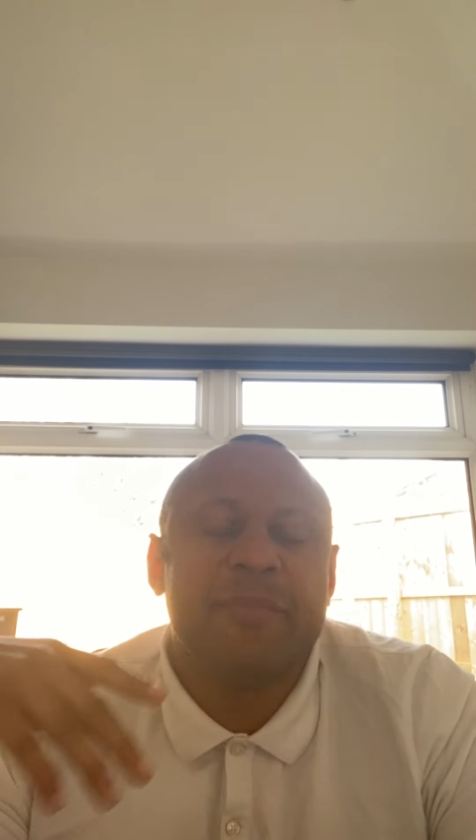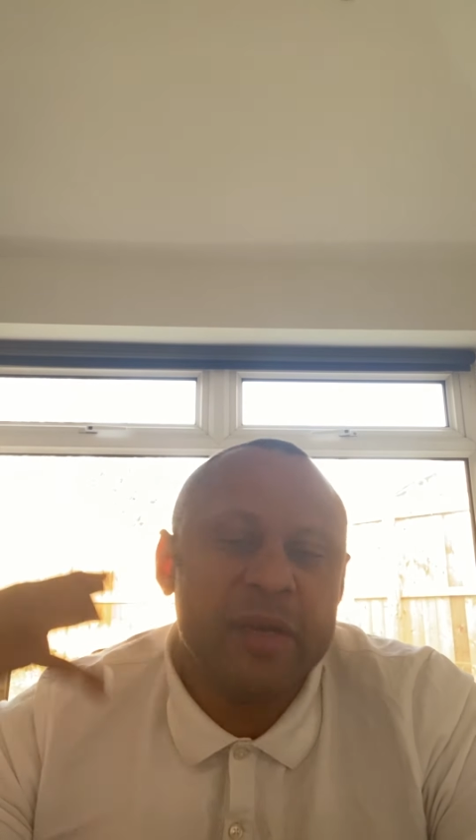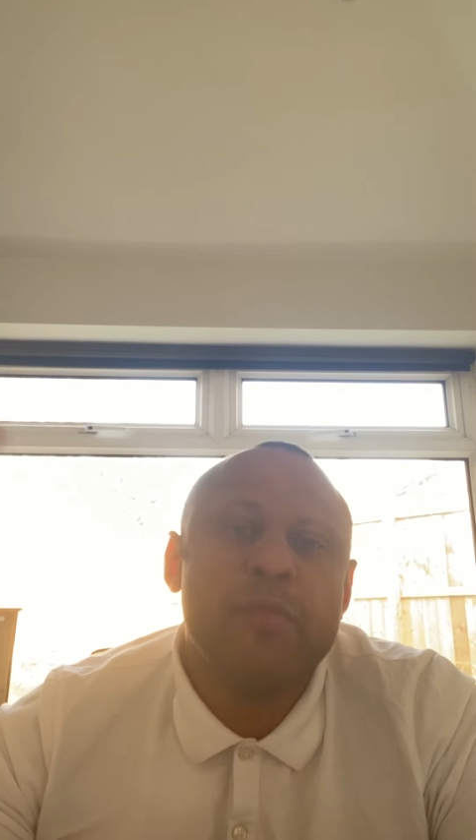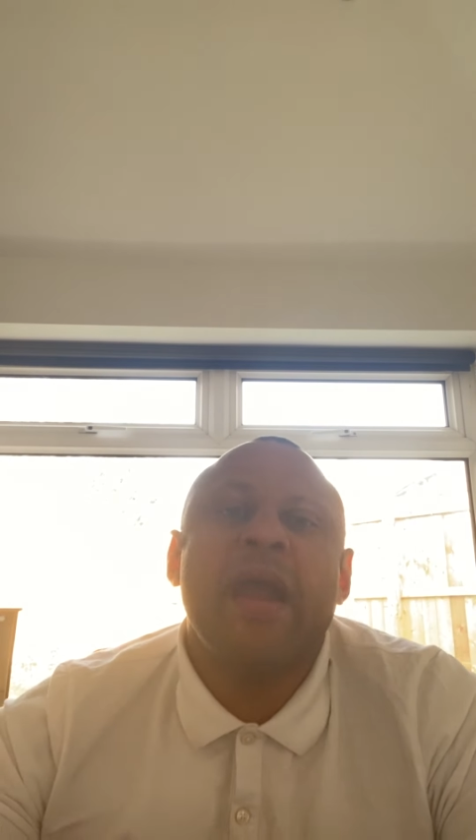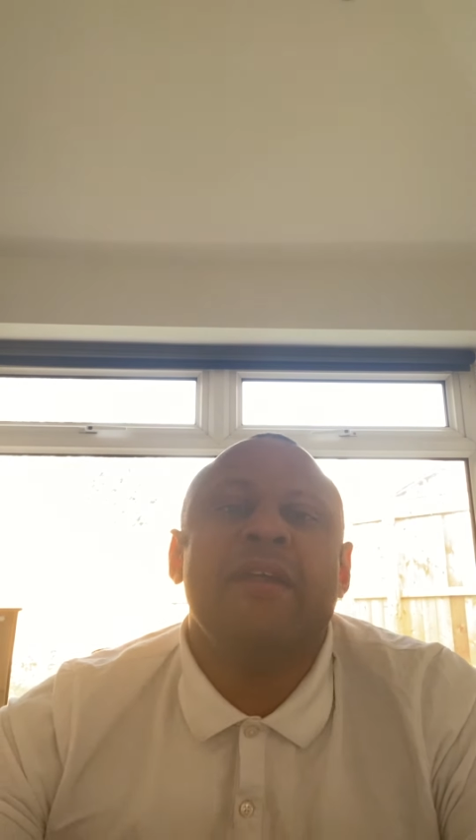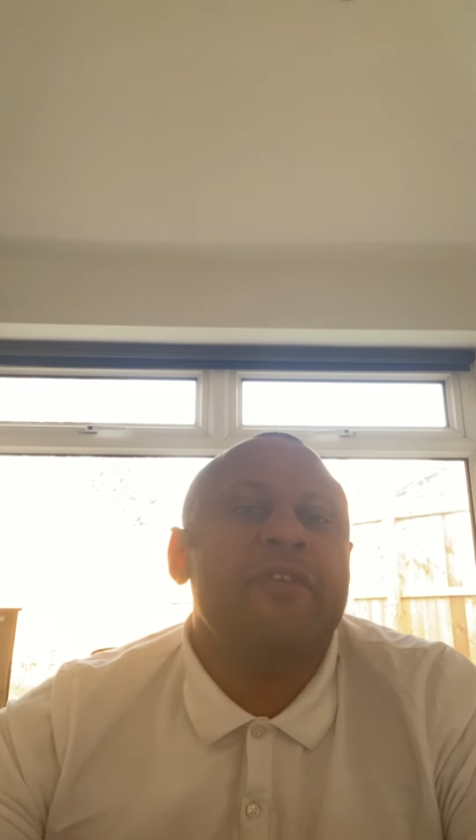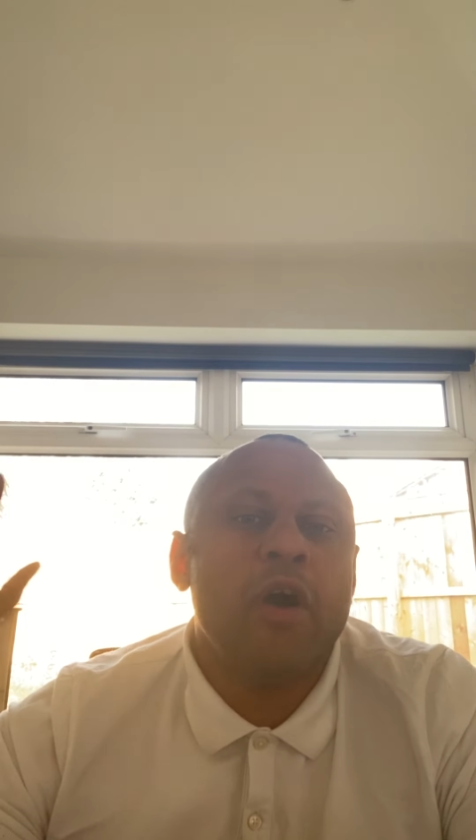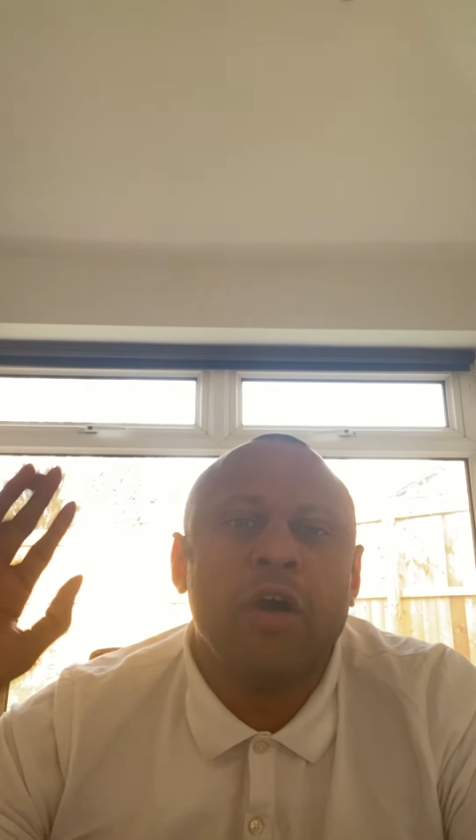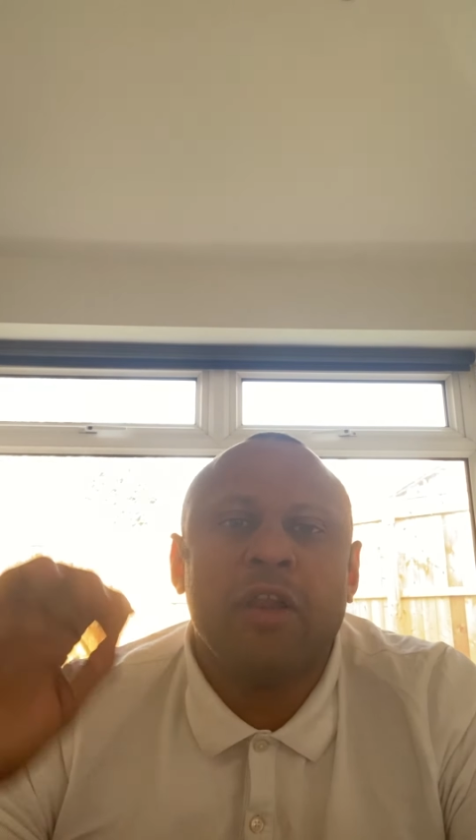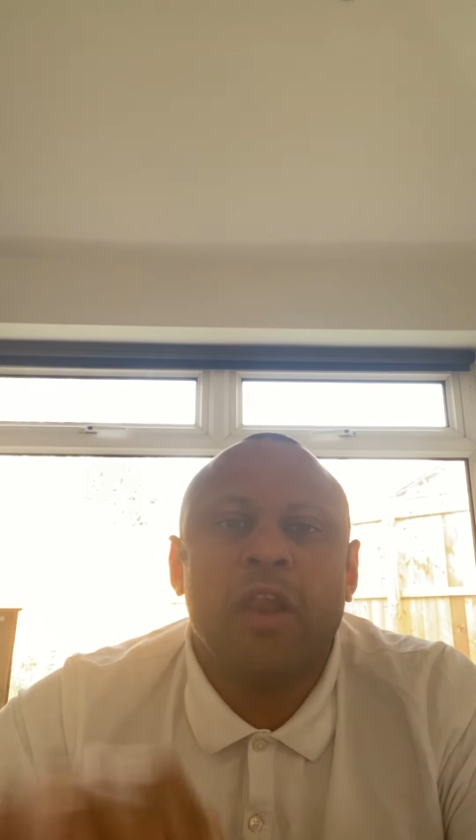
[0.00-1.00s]
have been aware of it
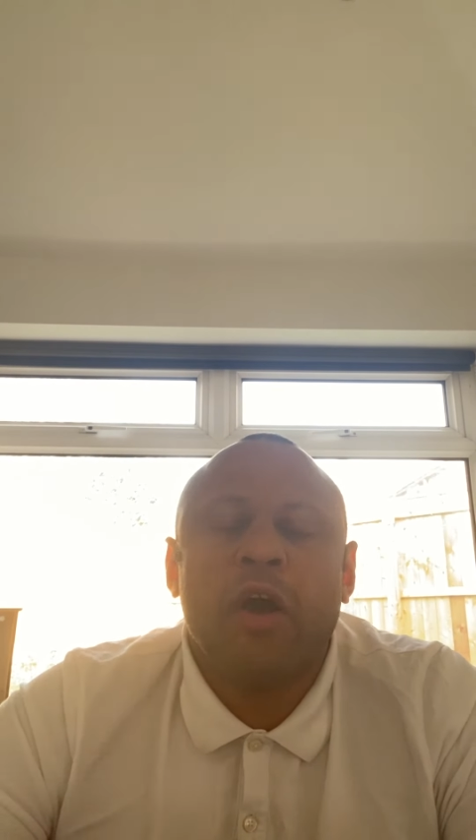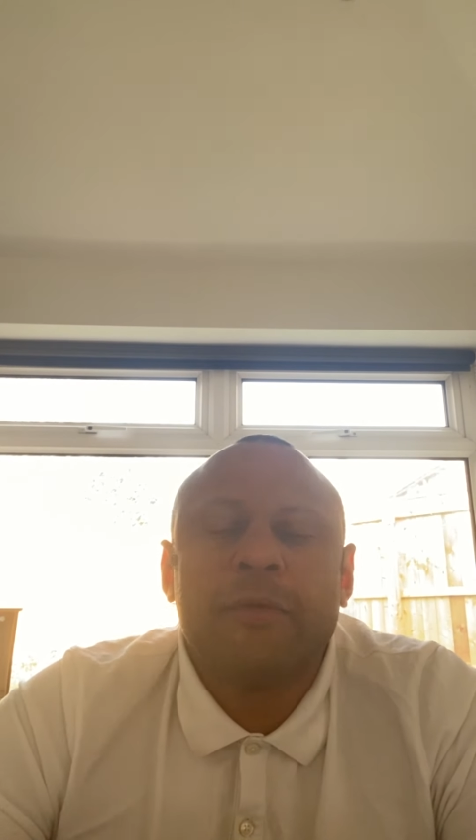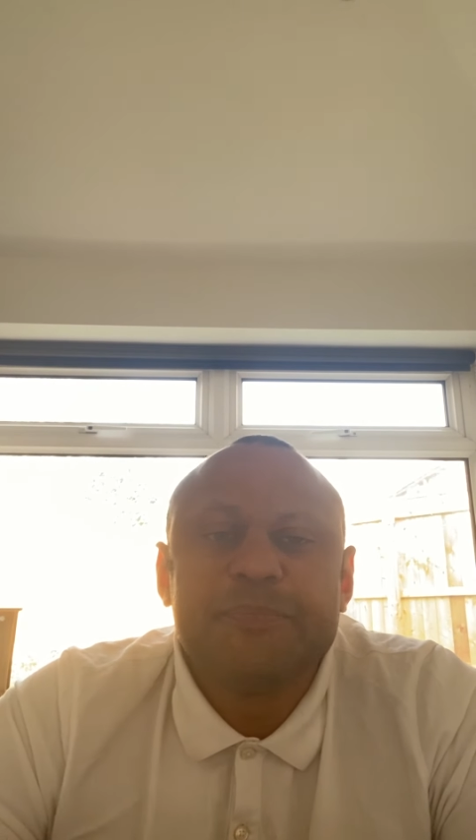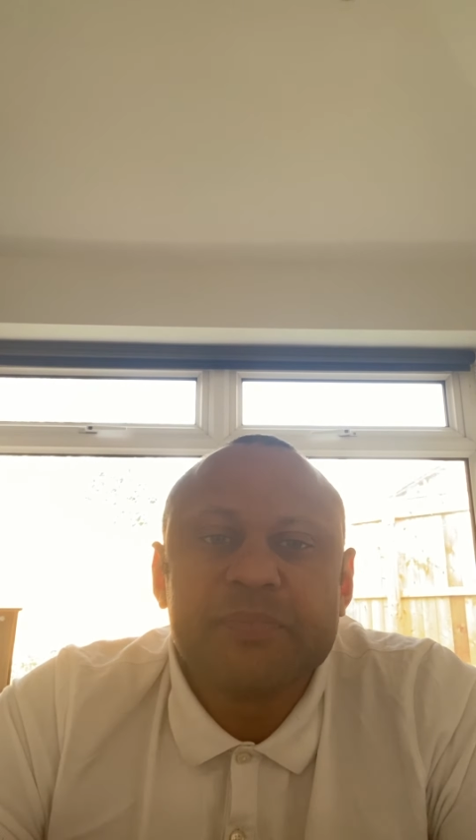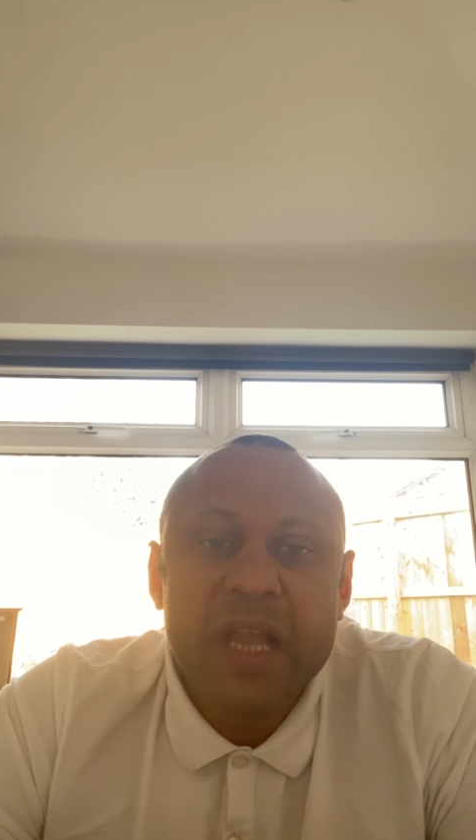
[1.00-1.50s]
all along,